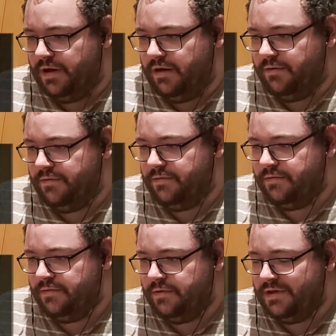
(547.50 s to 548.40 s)
Wow,
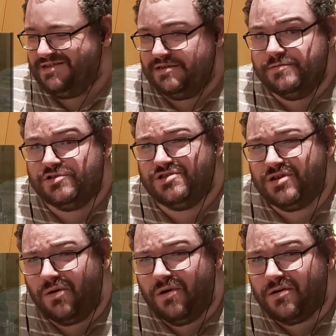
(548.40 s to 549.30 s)
that seems
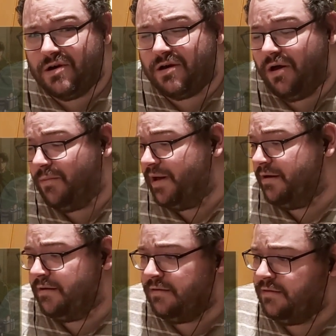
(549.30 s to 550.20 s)
so long ago, man.